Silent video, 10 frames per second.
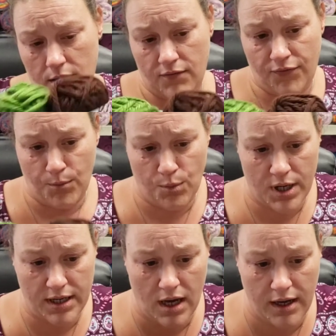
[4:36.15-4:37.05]
From
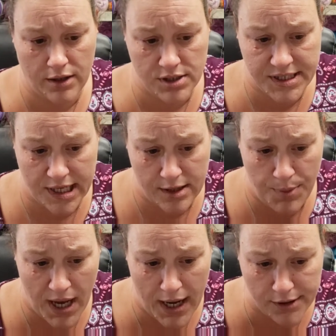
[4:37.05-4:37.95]
what I understand, the
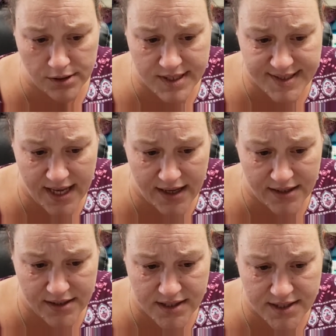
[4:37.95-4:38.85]
pattern
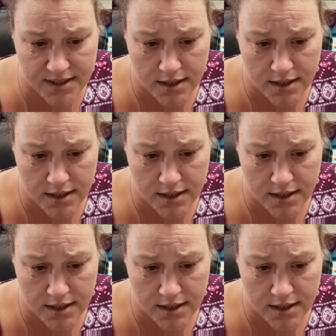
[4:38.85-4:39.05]
says